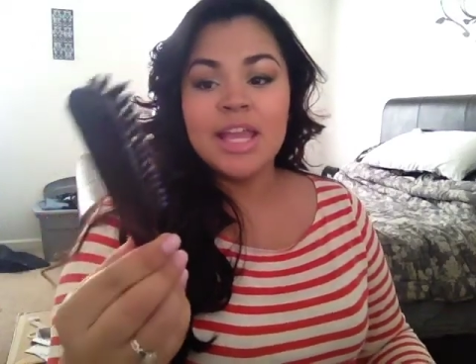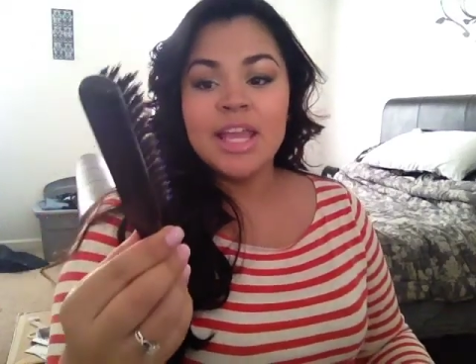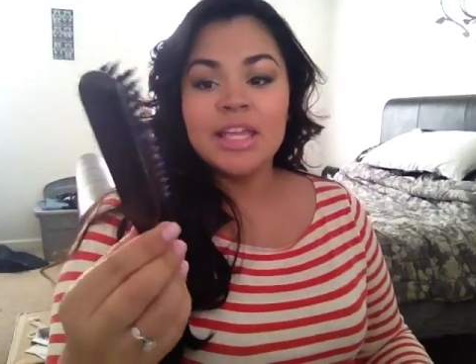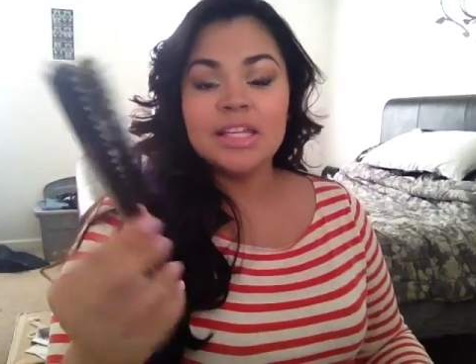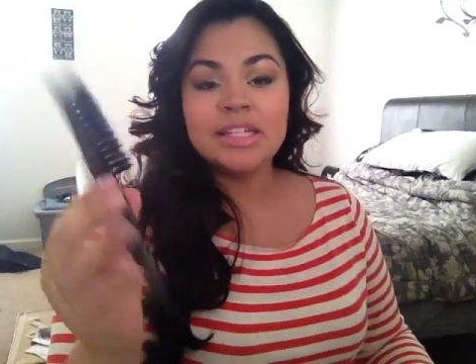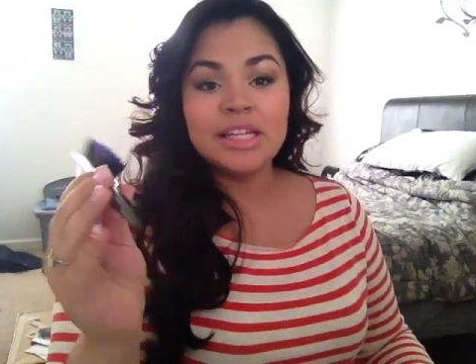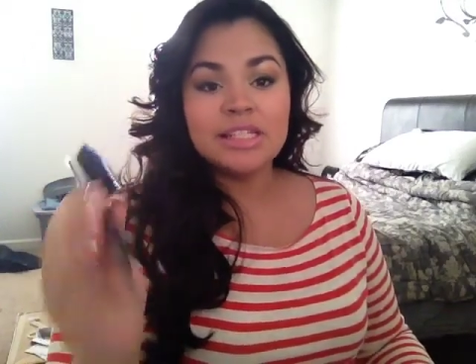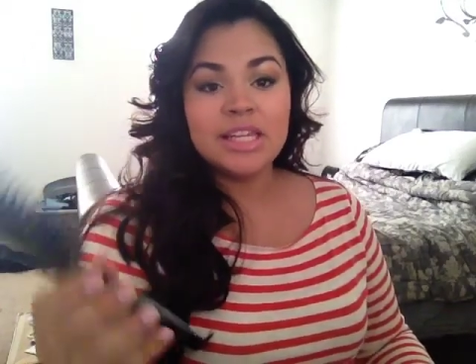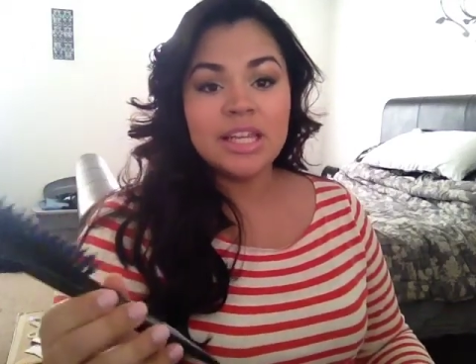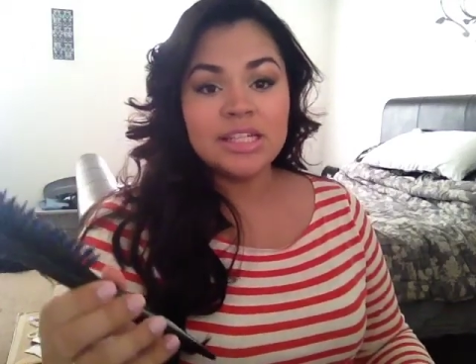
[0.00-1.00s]
It is a
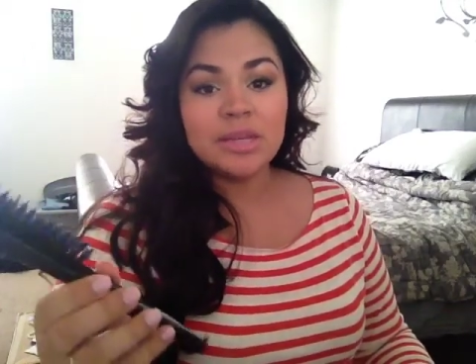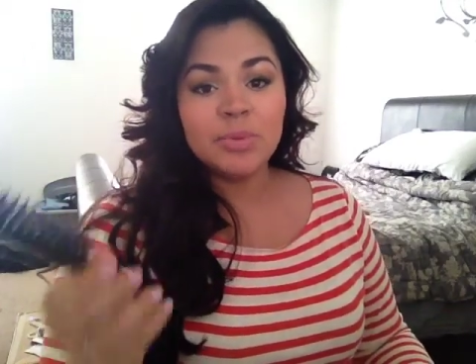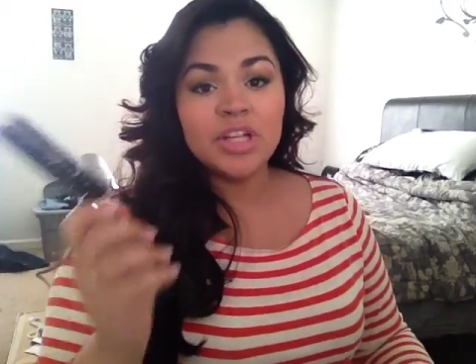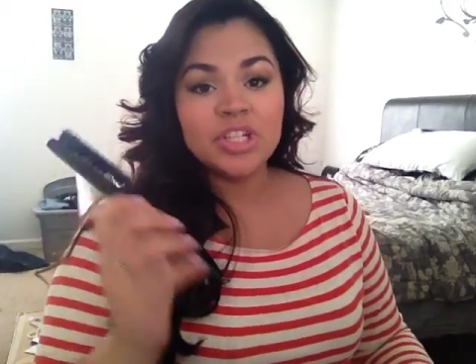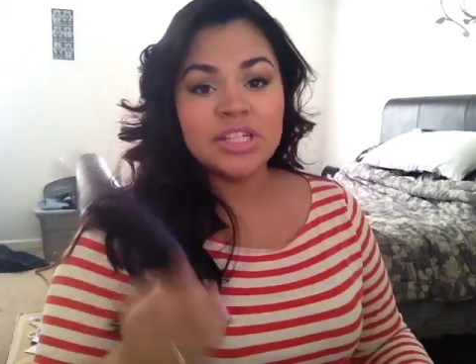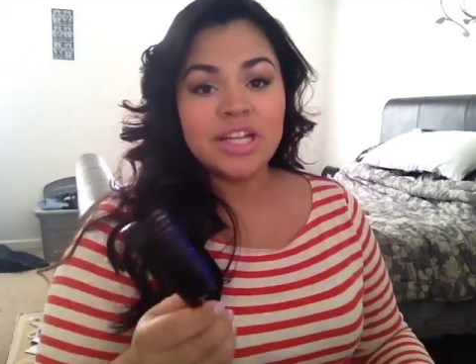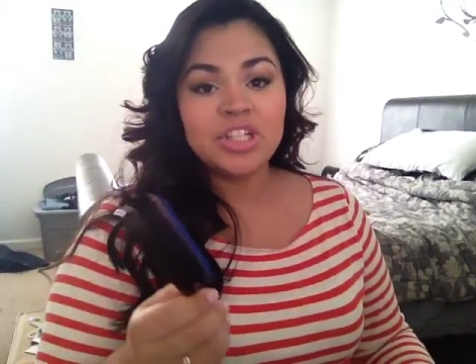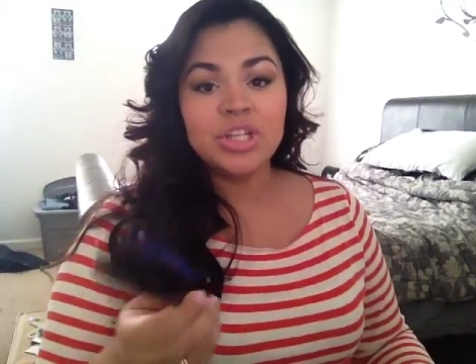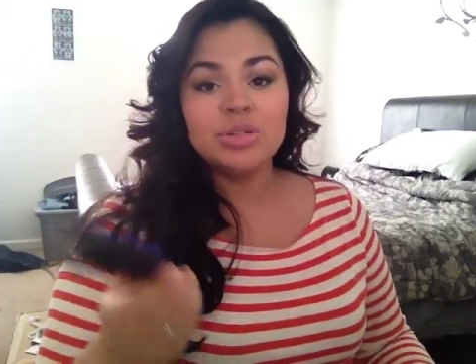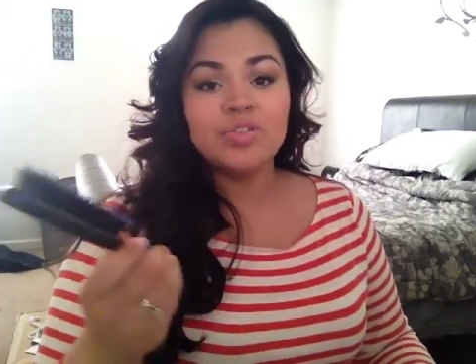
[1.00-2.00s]
teasing brush. It's
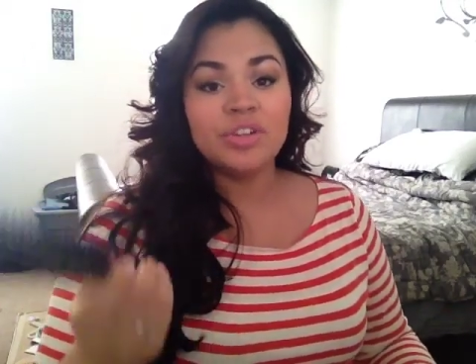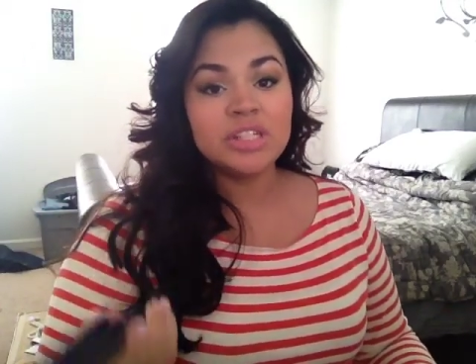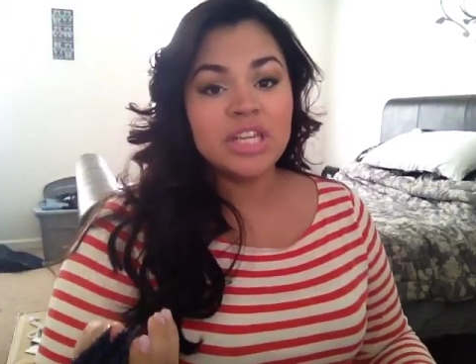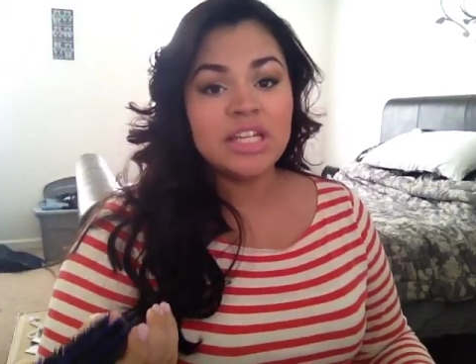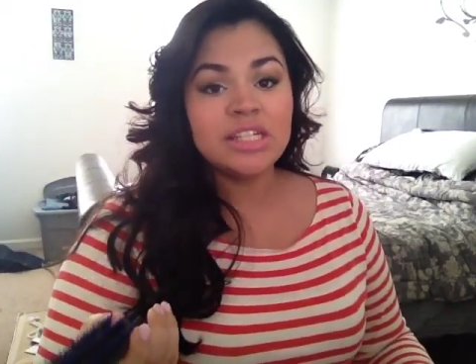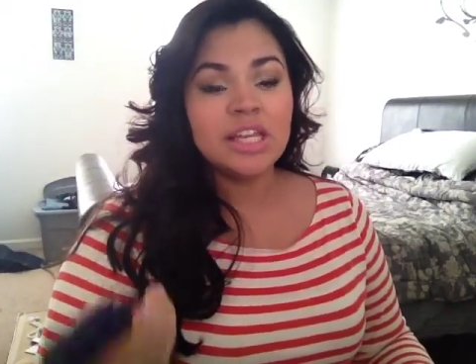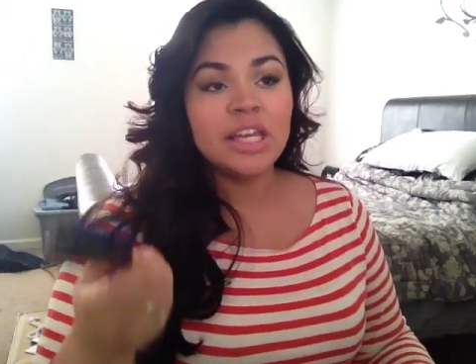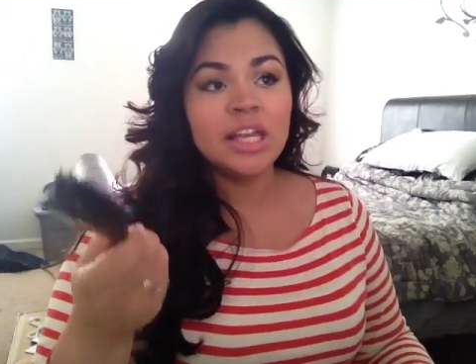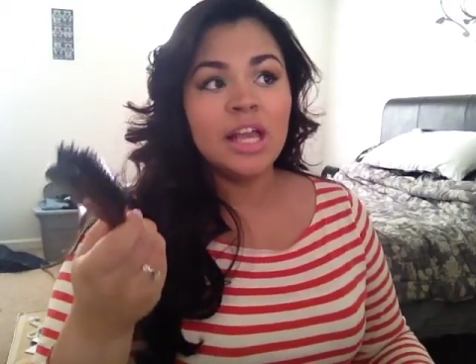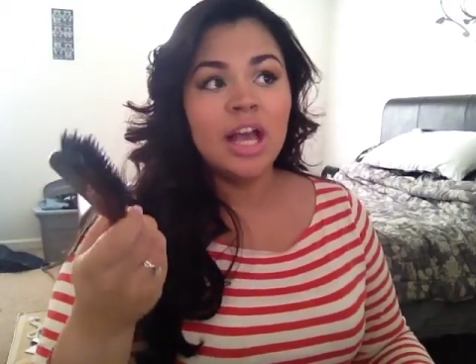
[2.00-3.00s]
actually used for
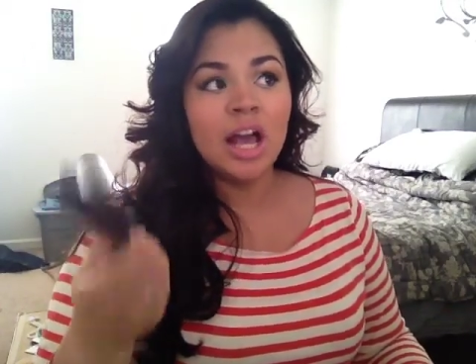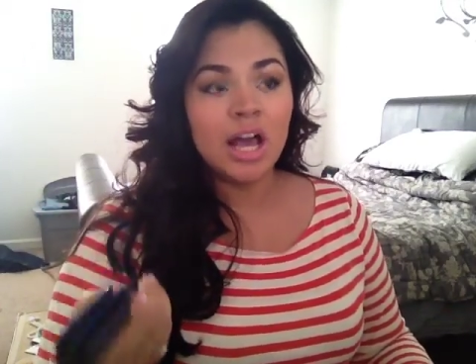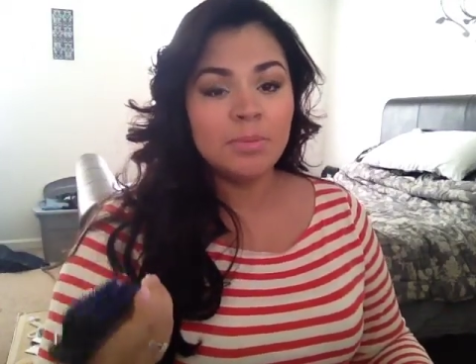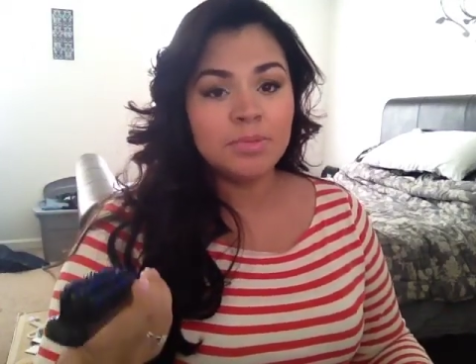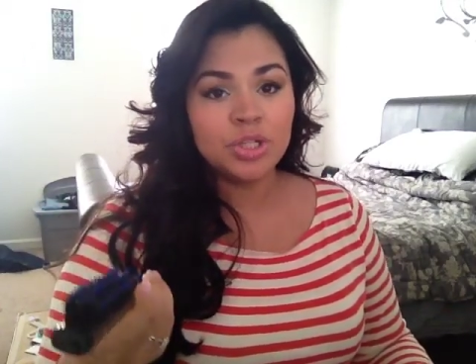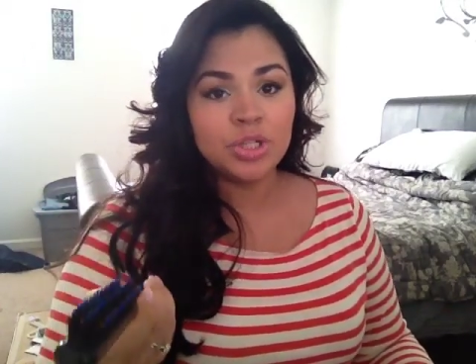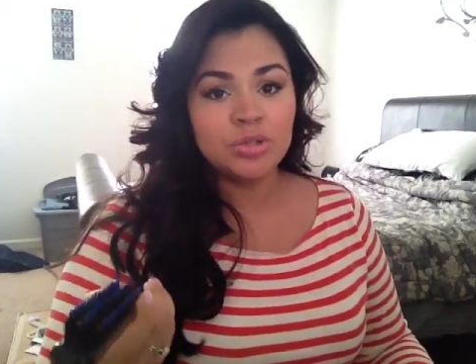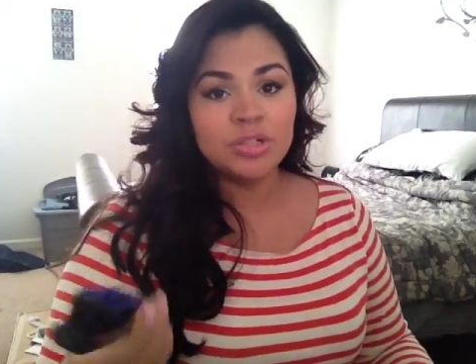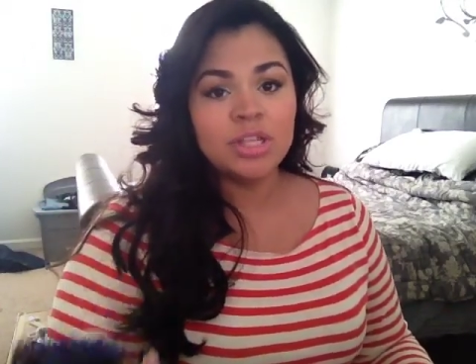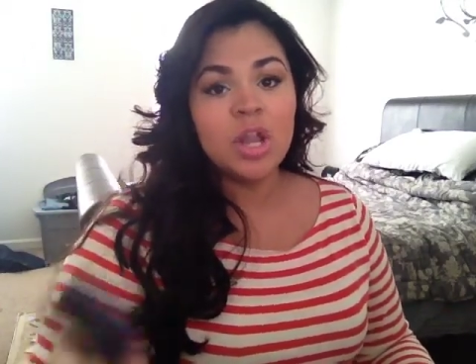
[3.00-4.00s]
teasing, updos,